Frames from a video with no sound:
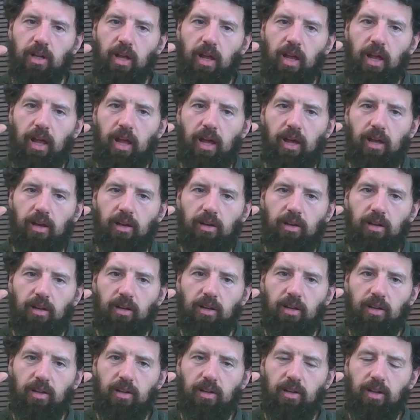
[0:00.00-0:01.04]
and
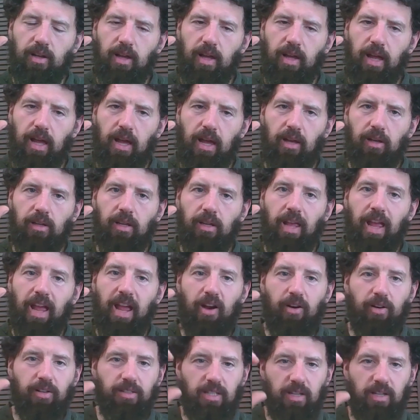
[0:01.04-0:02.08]

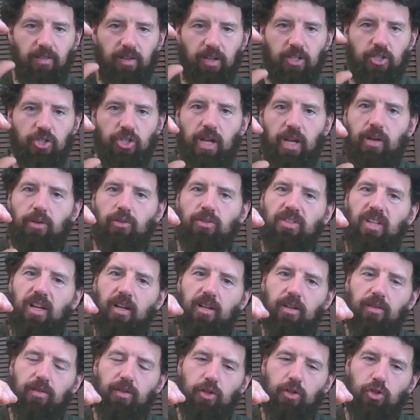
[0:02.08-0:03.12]
care as having a shadow
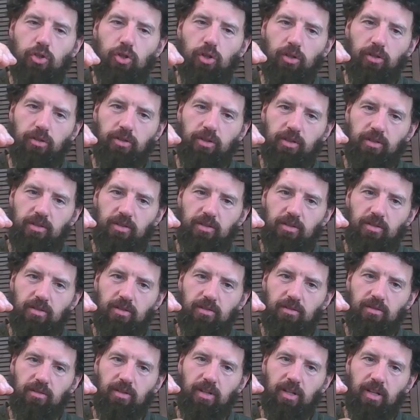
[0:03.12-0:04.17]
side of indulgence,
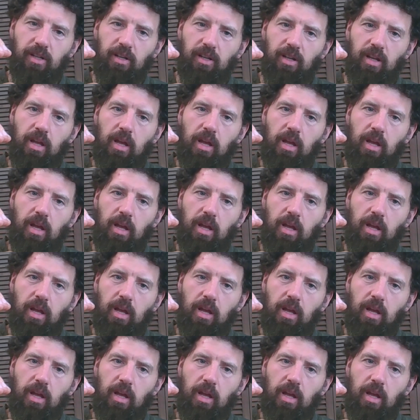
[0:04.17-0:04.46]
right?